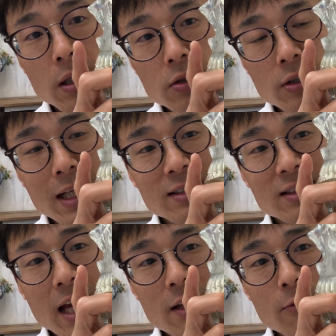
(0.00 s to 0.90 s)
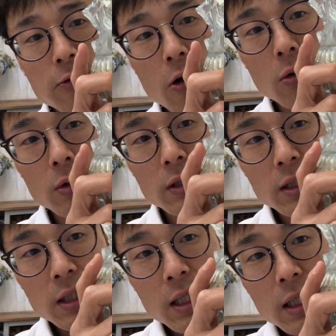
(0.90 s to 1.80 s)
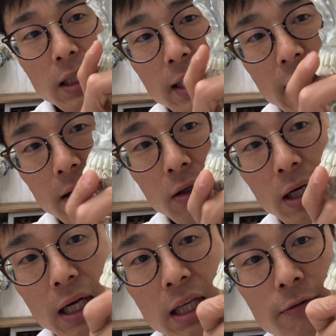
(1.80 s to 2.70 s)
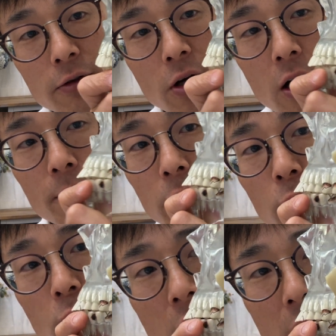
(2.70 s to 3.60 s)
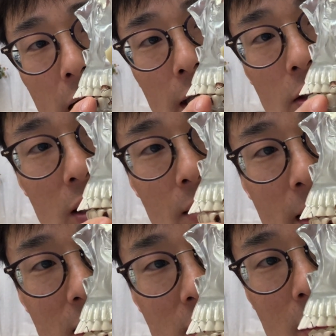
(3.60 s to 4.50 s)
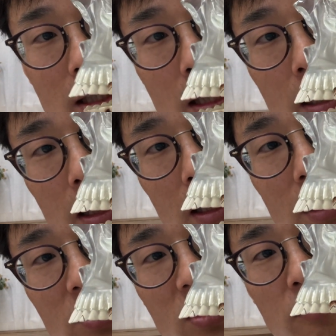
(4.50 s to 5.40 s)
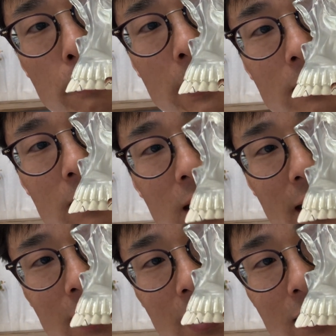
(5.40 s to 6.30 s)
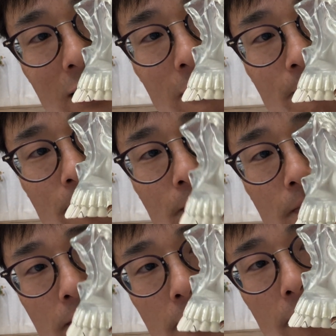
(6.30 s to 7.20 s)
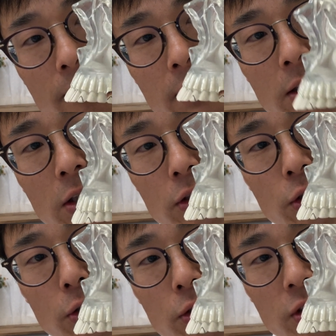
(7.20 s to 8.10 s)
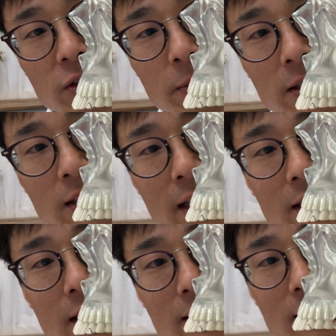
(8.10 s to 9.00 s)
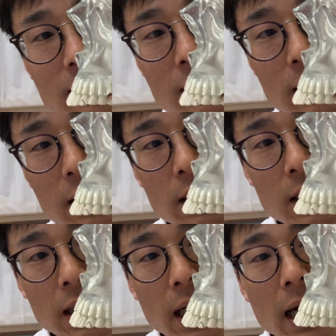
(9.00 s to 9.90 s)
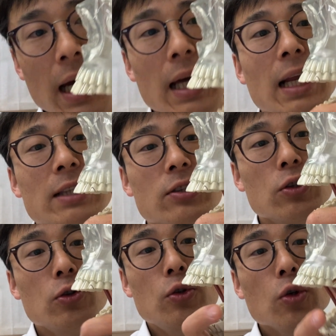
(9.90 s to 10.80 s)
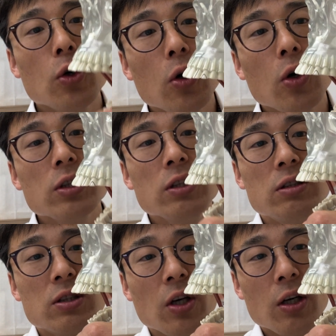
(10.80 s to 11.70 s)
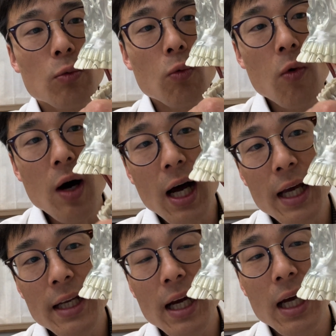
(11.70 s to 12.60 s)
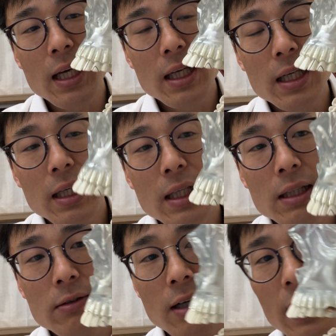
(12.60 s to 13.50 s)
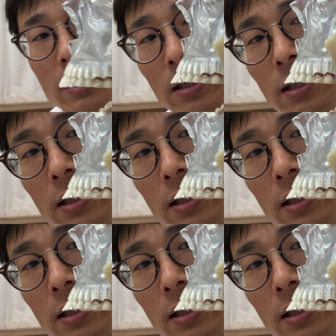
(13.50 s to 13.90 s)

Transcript: So that's staying forward. Now, if you open wide, you can imagine it spins like this. The jaw joint spins like this. And as you yawn, it's going wider, right?